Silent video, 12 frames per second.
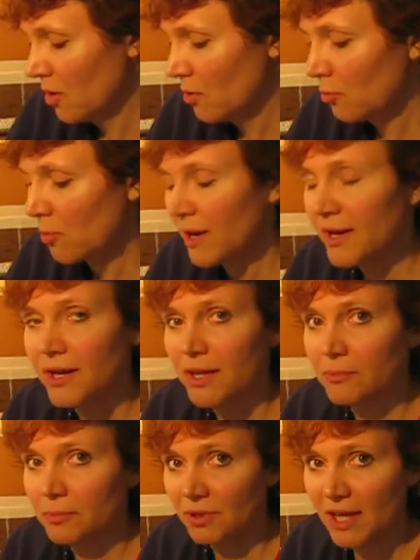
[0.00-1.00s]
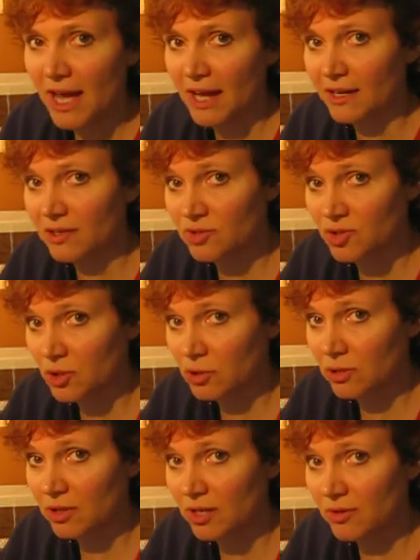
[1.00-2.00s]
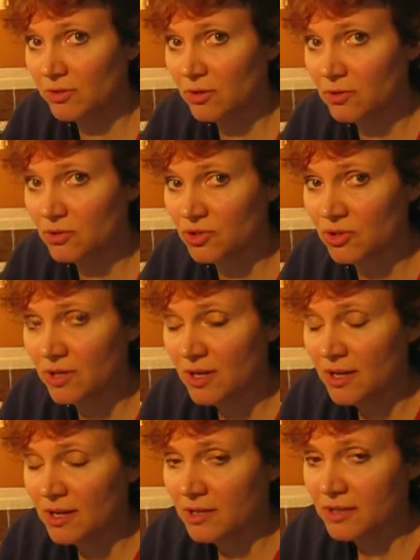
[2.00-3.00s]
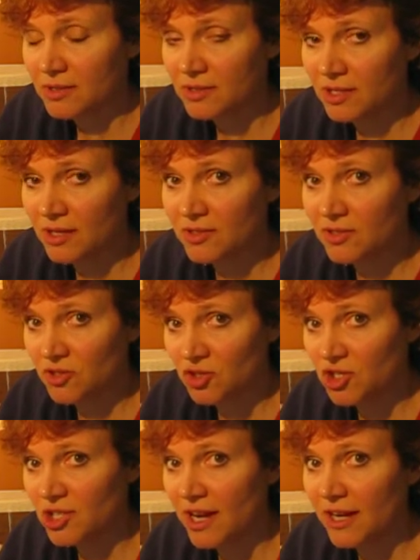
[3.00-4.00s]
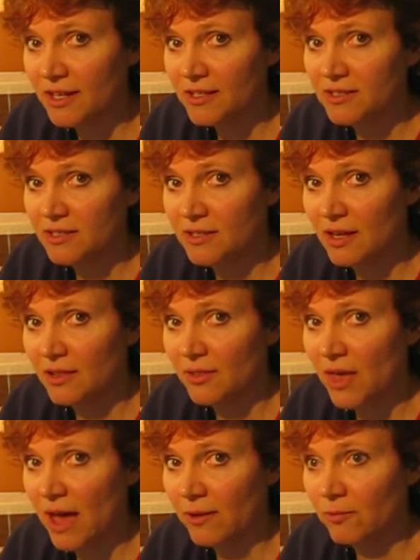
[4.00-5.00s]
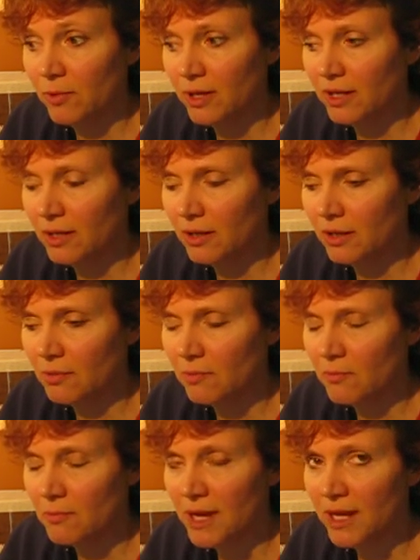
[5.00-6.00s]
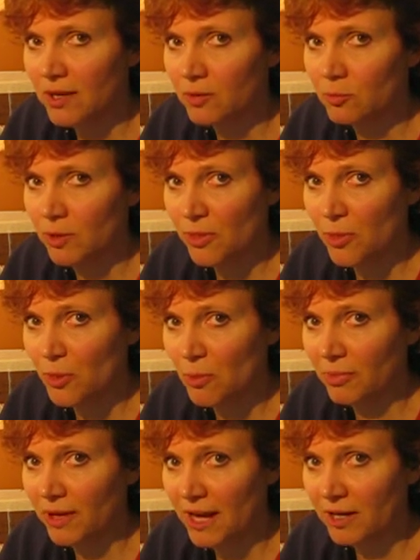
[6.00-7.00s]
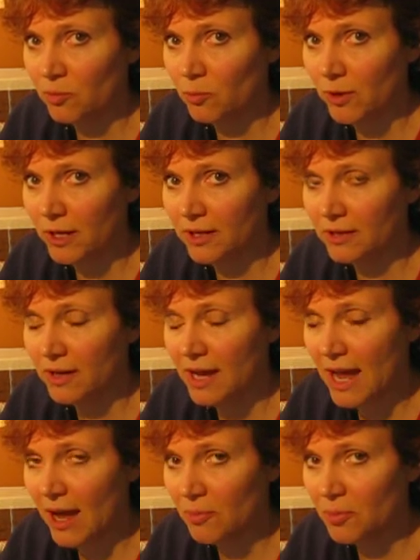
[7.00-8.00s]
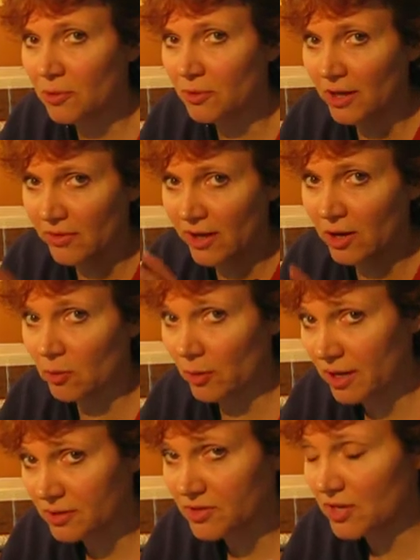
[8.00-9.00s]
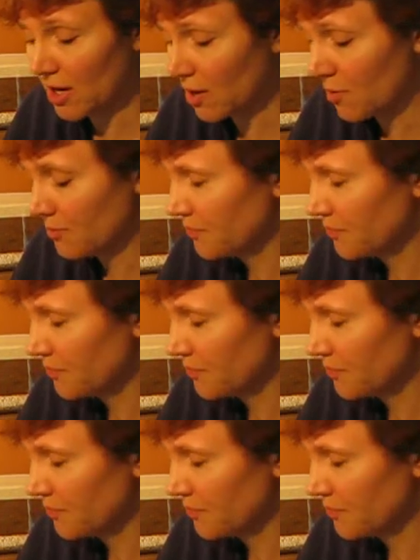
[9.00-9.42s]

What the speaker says: white and black, so you can get those tints and shades that we made with the black and white apple and that grayscale.